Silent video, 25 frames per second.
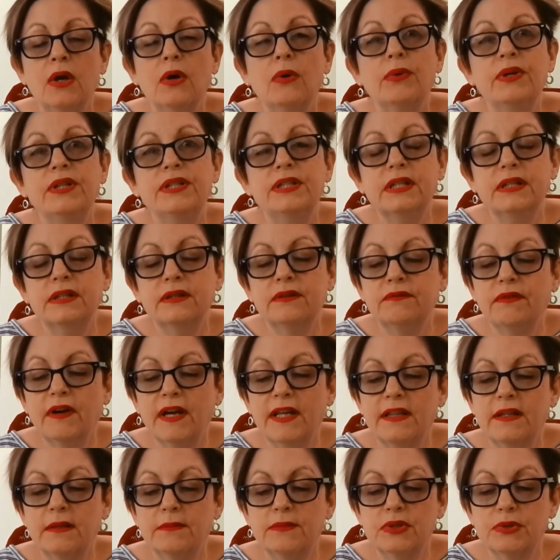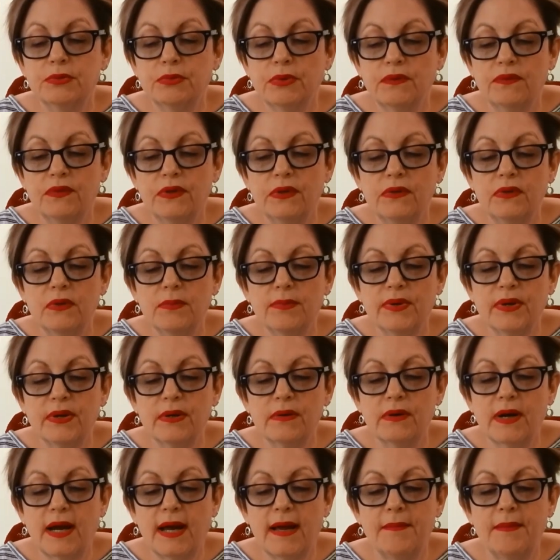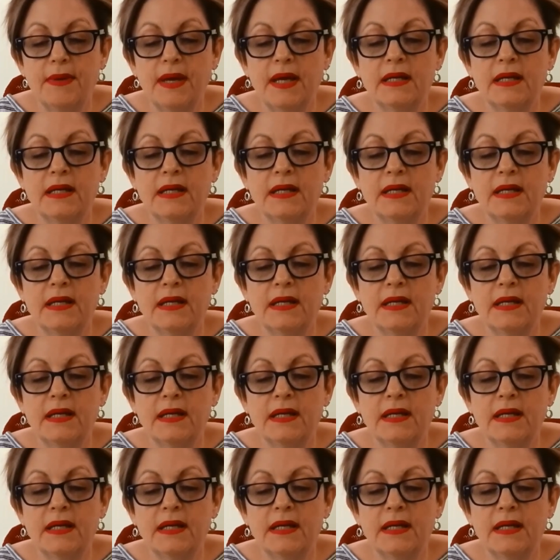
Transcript: we did invite them to review the program